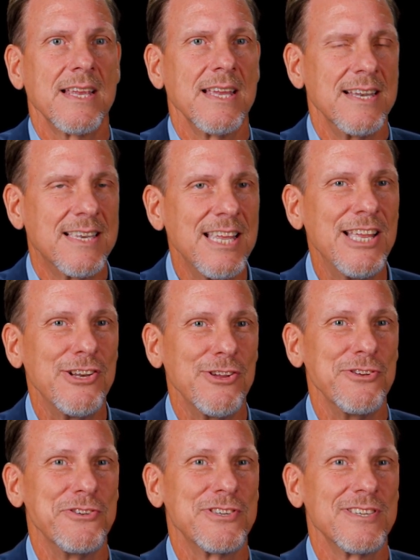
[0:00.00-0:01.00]

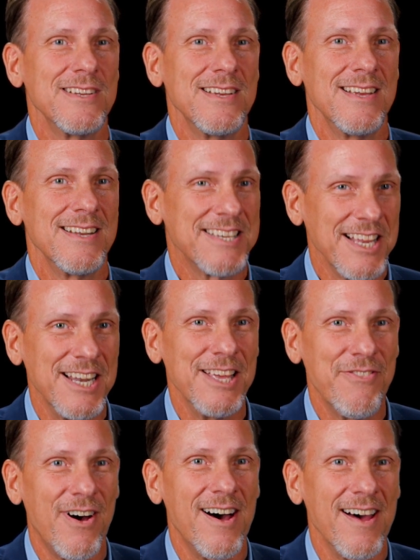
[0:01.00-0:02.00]
continues to
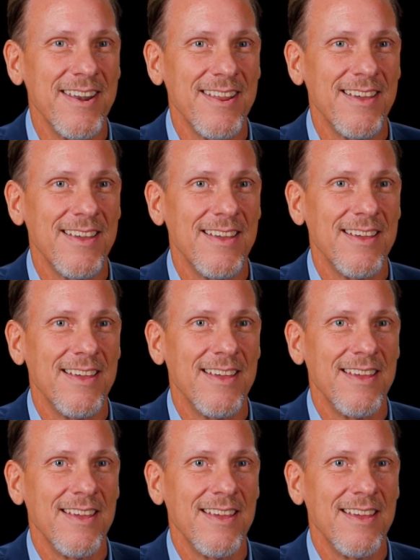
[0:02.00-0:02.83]
live on.